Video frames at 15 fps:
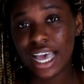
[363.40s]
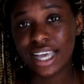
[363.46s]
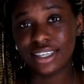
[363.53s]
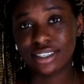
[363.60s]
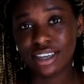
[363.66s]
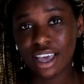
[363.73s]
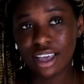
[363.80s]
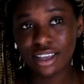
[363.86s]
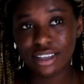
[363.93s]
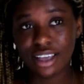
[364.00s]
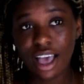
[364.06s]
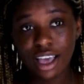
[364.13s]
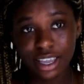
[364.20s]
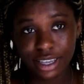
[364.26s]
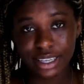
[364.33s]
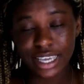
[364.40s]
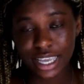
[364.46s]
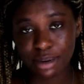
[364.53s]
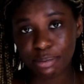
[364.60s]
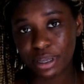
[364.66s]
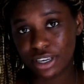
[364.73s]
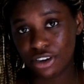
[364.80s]
and I
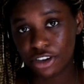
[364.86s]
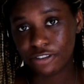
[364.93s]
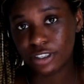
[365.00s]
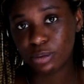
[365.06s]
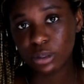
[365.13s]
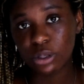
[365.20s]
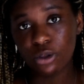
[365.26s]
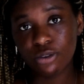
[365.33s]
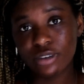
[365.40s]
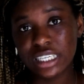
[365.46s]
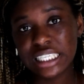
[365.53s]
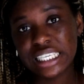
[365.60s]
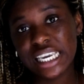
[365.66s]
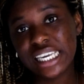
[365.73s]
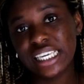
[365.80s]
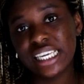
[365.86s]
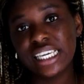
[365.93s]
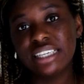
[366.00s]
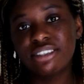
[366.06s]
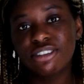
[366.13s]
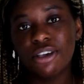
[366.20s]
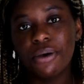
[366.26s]
get a bit nervous with long reads
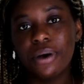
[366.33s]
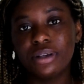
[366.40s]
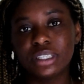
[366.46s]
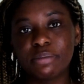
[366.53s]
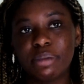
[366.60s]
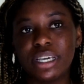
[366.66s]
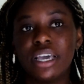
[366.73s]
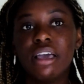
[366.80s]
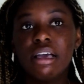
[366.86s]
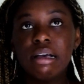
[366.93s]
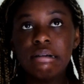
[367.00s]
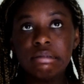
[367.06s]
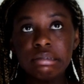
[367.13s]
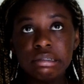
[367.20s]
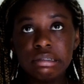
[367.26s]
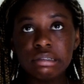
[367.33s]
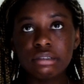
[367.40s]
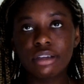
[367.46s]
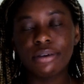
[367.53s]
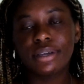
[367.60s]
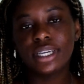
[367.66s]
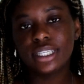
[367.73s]
lately, so I was a bit ooh
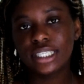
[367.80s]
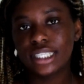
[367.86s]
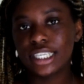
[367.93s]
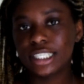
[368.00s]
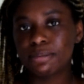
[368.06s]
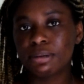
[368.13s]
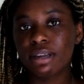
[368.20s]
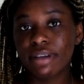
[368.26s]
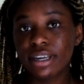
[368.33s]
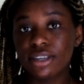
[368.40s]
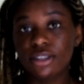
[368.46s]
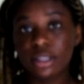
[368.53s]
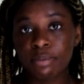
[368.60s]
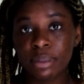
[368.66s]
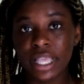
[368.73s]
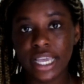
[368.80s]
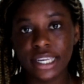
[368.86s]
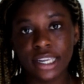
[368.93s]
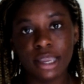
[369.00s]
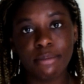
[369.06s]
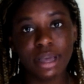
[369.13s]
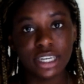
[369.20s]
going into this, but I read it on the plane
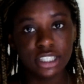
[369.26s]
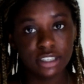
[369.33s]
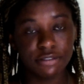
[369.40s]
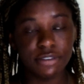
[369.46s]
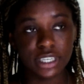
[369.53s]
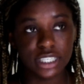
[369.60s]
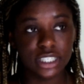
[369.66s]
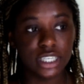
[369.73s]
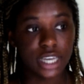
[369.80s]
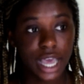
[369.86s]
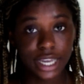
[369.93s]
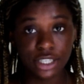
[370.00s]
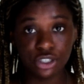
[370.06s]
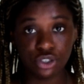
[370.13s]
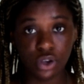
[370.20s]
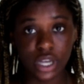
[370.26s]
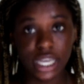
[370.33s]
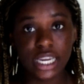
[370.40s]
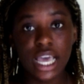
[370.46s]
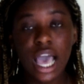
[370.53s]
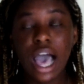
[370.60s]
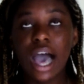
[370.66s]
and I managed to finish it and enjoy
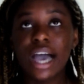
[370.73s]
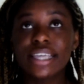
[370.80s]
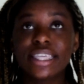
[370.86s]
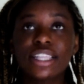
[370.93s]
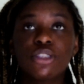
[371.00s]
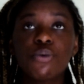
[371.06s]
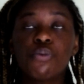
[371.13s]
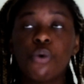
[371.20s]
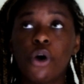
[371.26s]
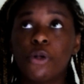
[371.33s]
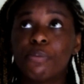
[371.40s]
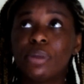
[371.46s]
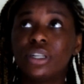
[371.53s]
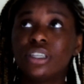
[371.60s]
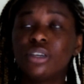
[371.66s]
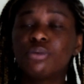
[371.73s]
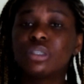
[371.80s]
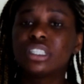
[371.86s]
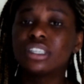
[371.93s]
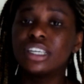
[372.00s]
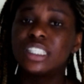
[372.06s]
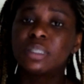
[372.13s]
it. I think the world building
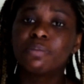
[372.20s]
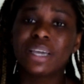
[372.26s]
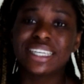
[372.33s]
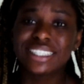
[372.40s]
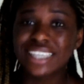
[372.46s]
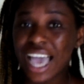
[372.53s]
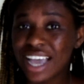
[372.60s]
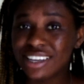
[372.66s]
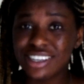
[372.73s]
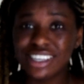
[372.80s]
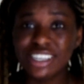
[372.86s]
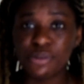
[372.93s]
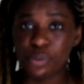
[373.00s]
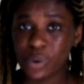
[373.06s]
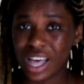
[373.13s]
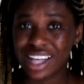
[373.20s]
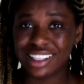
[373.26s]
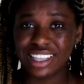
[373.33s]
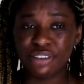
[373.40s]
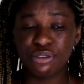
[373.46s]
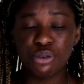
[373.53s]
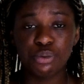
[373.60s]
was done spectacularly
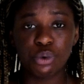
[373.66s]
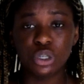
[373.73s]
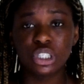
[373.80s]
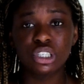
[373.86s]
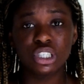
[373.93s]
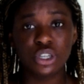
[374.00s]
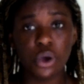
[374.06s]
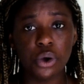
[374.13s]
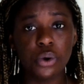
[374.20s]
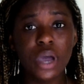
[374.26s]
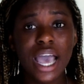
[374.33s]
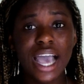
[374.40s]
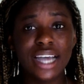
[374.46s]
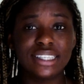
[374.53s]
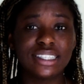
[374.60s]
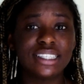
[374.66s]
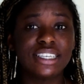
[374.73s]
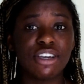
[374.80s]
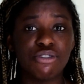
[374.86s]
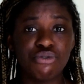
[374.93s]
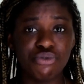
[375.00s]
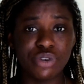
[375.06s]
well. If you want to go and
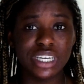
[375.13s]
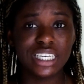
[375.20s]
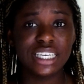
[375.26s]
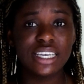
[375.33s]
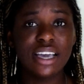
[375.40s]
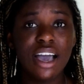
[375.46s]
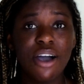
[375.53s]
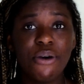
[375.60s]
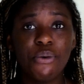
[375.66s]
see a really